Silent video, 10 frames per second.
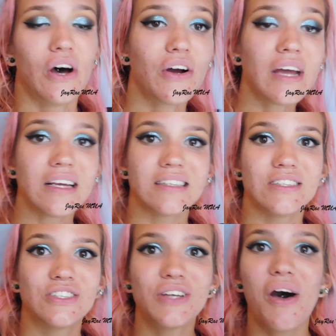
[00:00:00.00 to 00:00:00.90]
Okay,
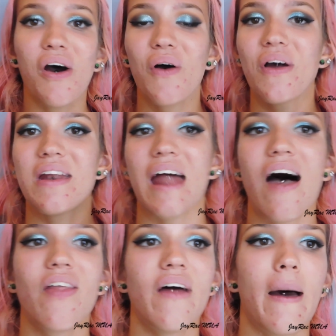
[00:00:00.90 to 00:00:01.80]
so
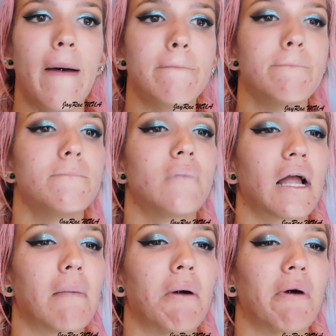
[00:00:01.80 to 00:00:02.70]
now that I
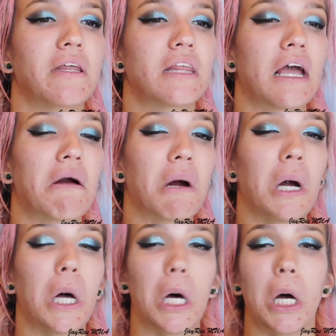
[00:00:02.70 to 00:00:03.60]
got my
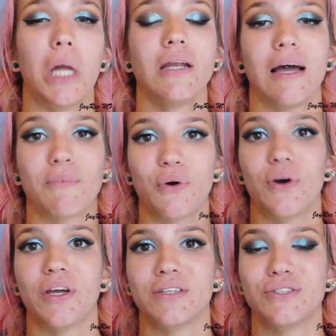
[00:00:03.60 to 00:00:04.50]
mascara on, I'm
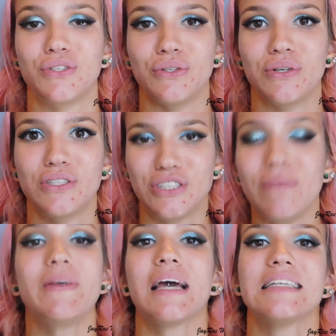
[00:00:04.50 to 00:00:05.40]
going to
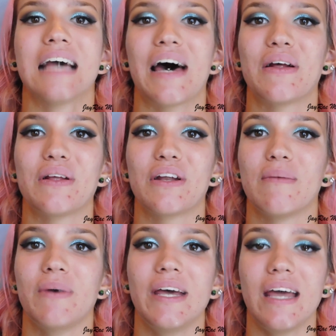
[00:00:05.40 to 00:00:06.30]
zoom you guys out a little
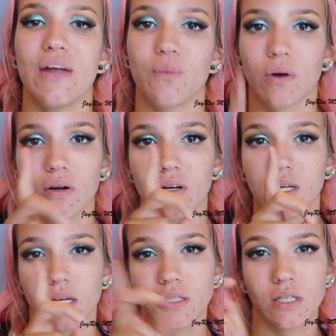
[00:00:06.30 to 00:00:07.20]
bit and we're going
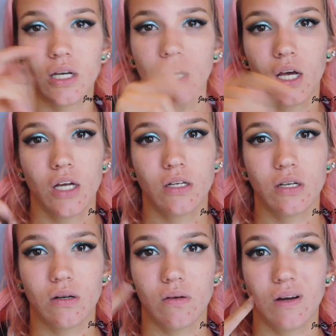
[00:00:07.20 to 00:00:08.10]
to get
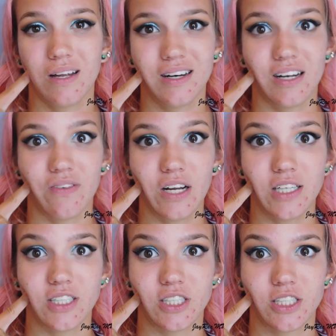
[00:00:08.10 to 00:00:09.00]
to the
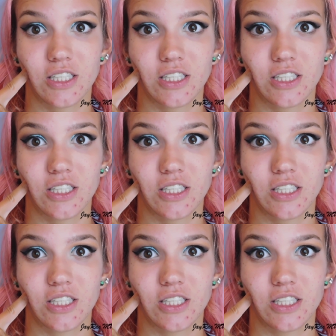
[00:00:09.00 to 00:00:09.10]
face.